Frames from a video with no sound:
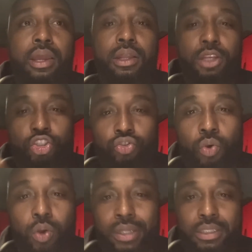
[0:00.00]

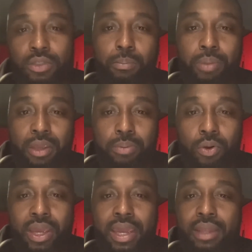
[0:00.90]
destroys his
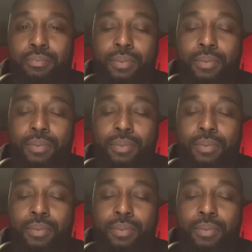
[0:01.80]
people and